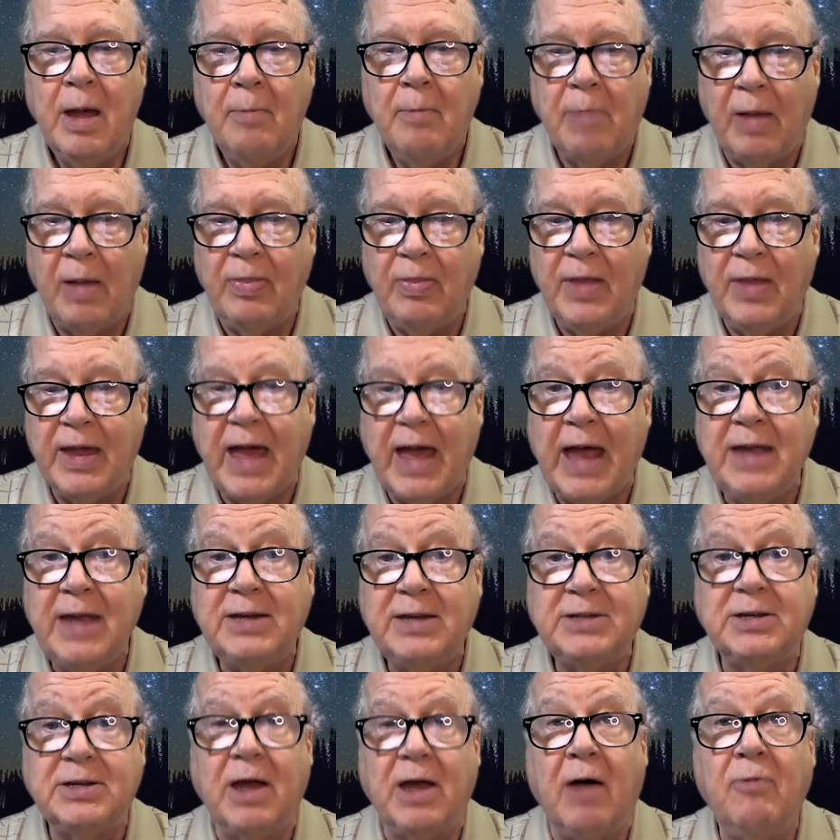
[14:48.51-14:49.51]
But in the
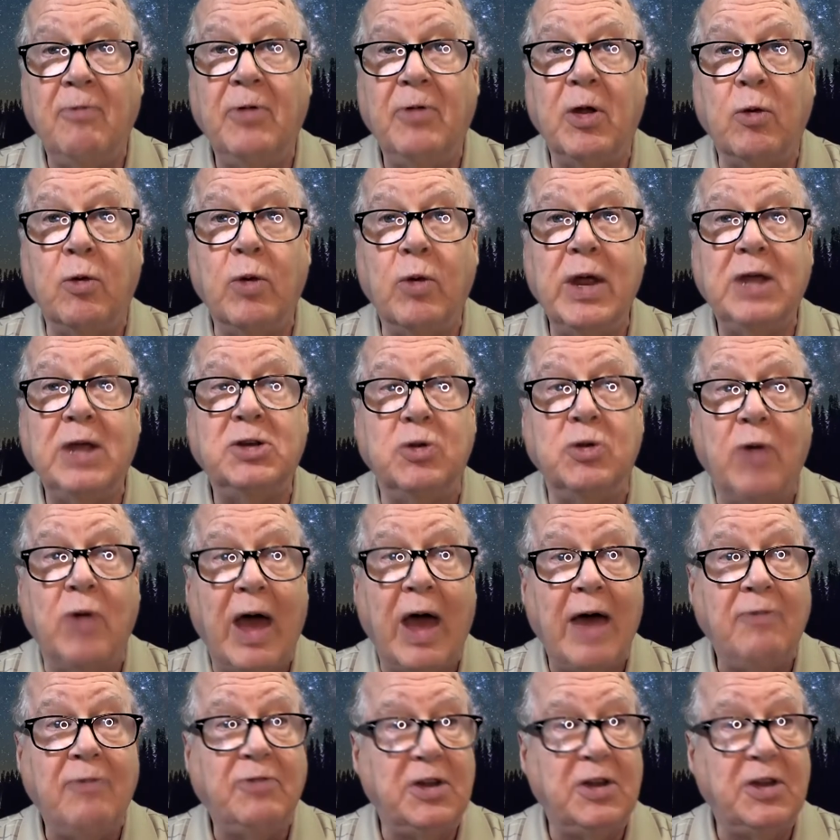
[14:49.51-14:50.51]
case of the Greeks, you
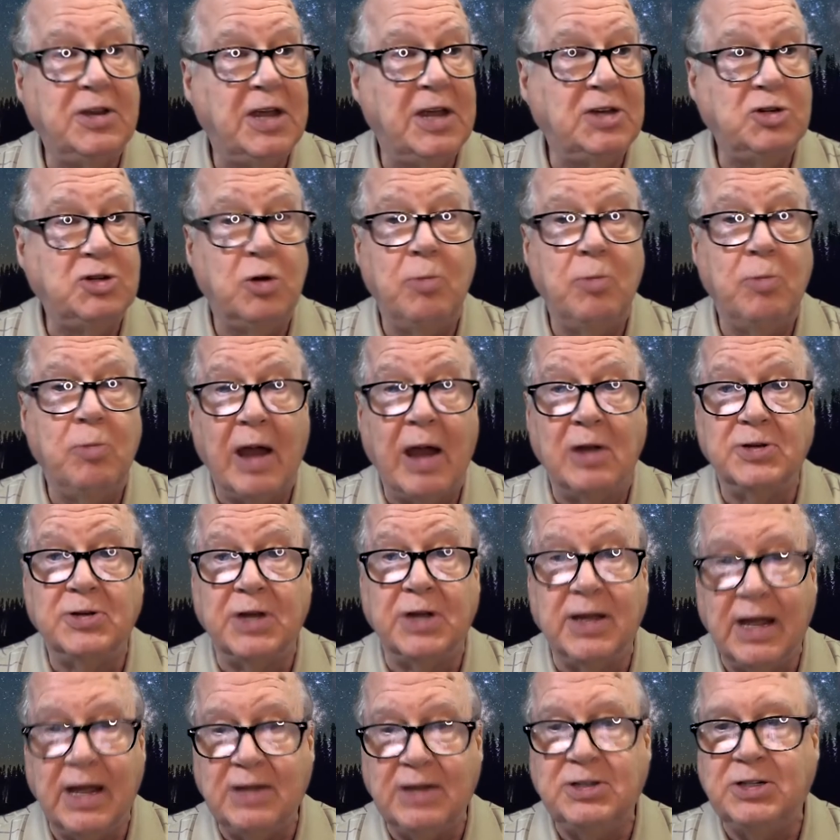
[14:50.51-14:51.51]
have to test your models
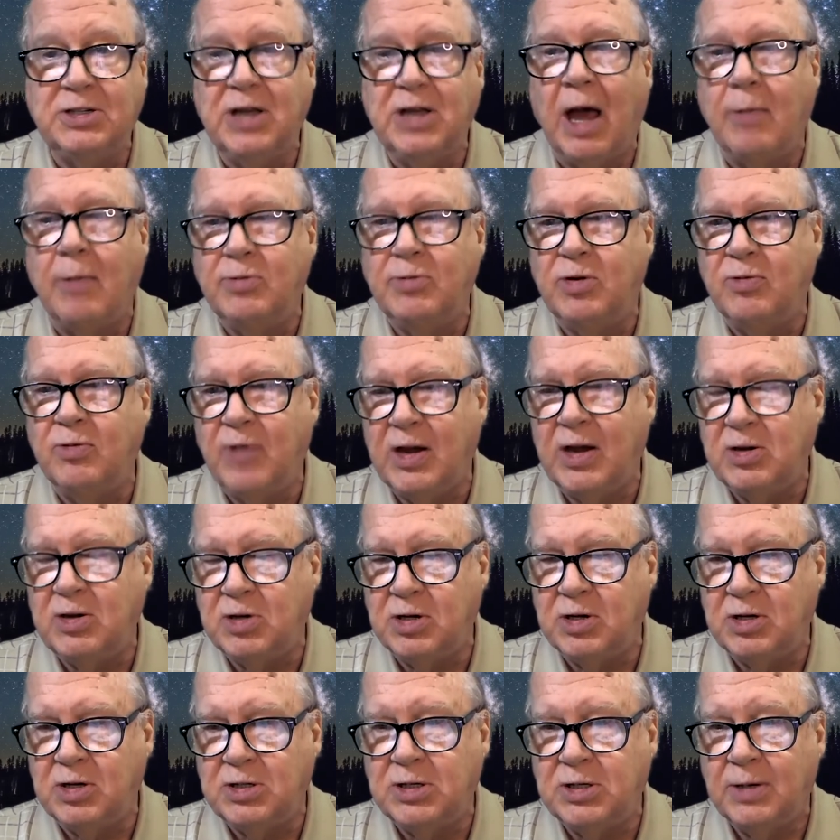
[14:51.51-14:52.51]
against the
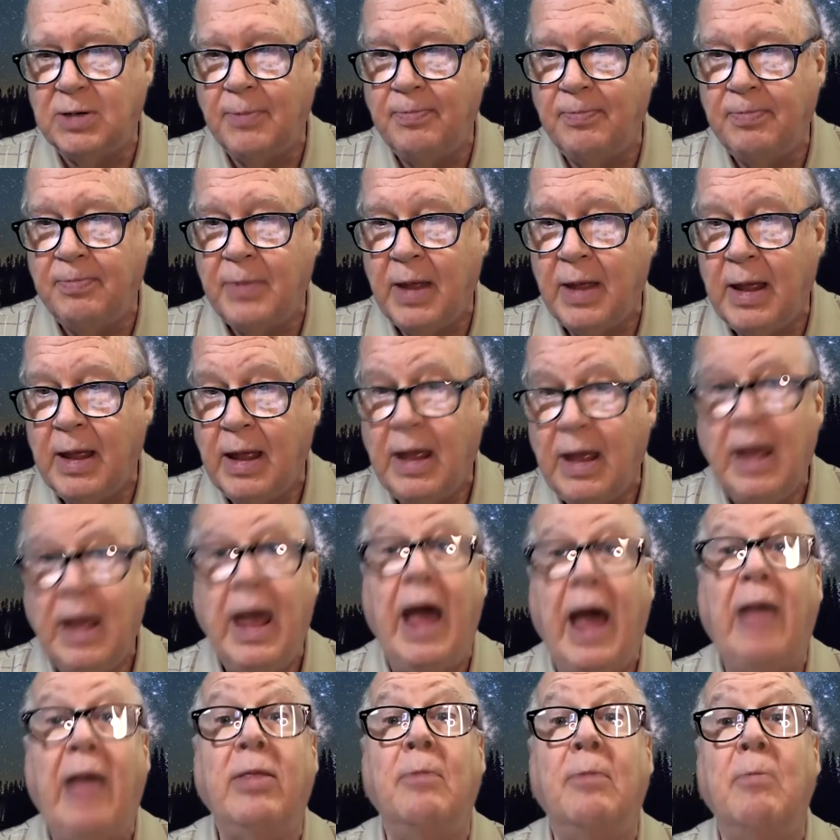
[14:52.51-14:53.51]
observations.
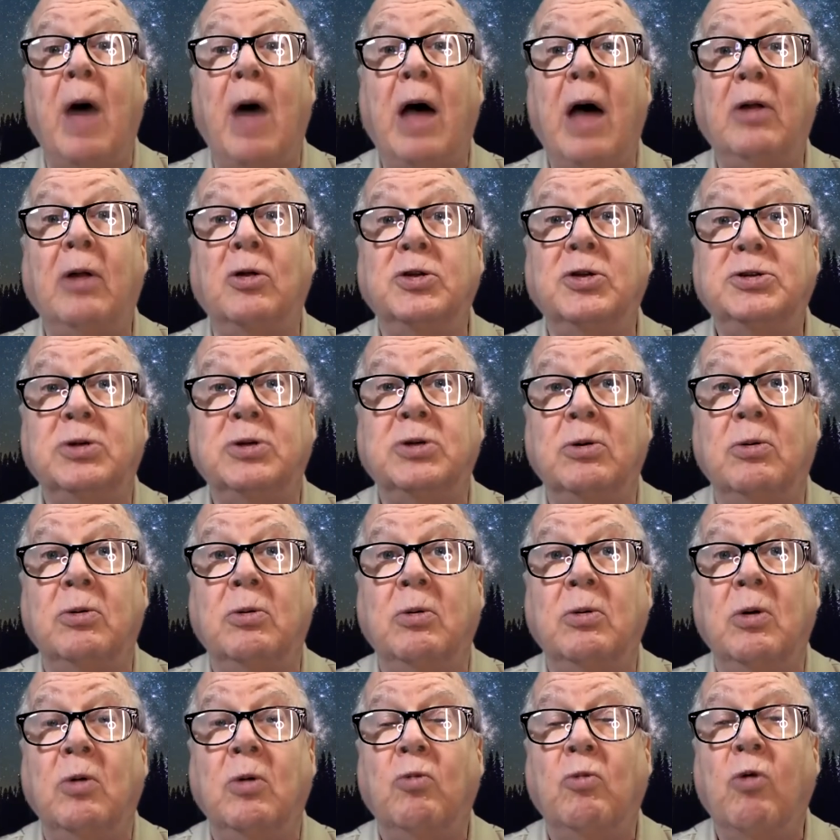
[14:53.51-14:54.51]
And the models
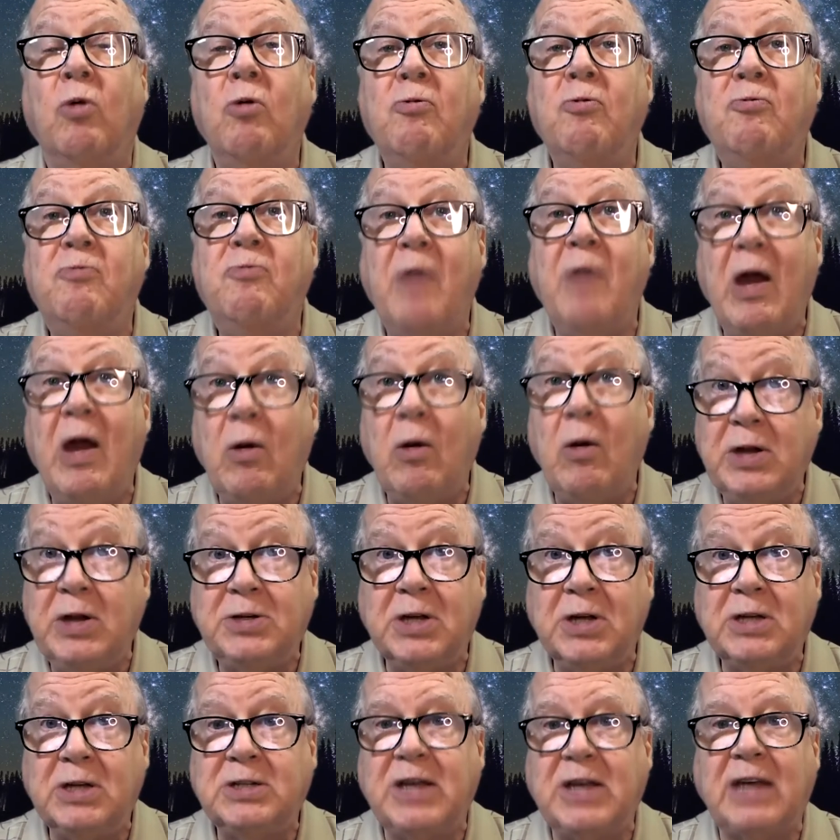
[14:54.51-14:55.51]
were very
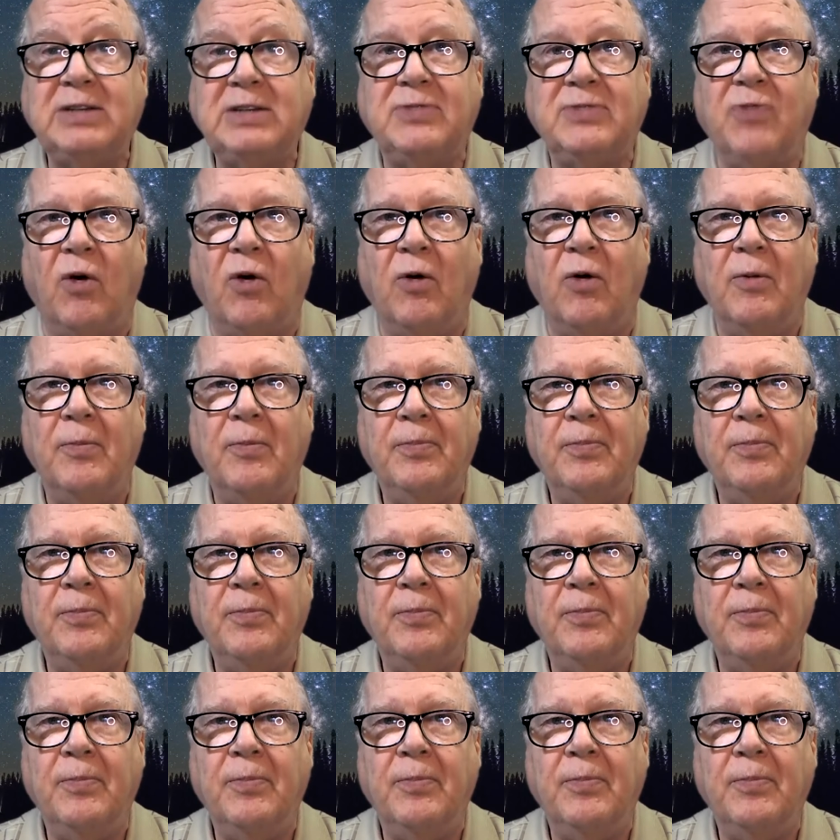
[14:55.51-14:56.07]
successful.